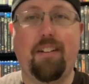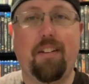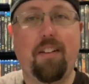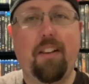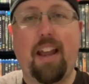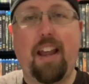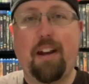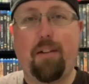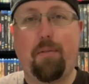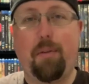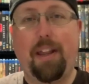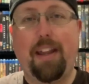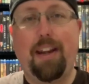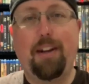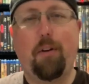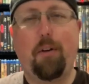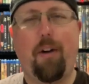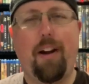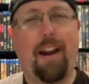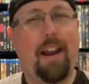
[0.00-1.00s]
really
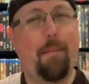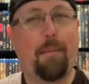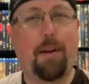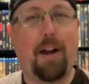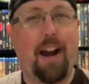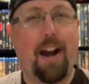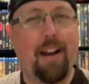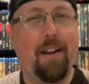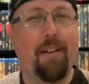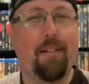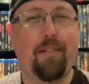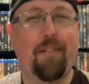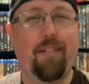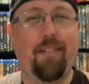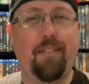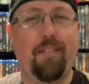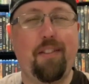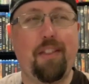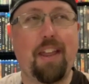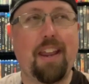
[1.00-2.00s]
adore it. I'm kind of
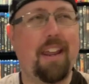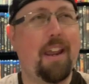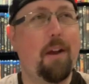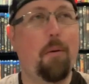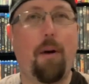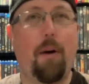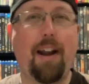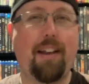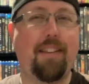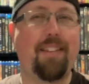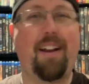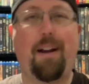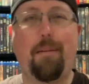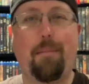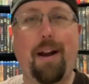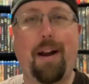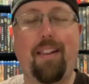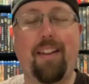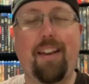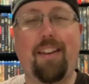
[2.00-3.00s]
thinking why it's not on
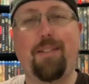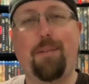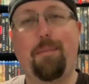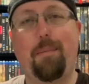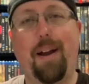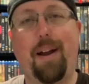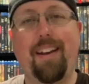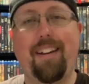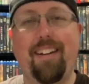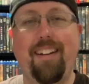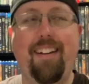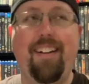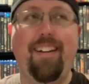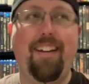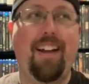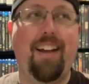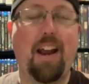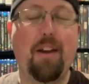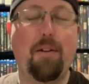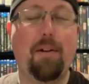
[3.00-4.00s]
my list, but
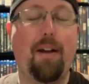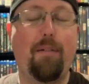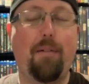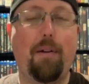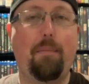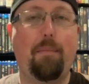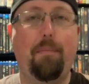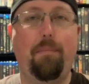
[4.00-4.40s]
I do have a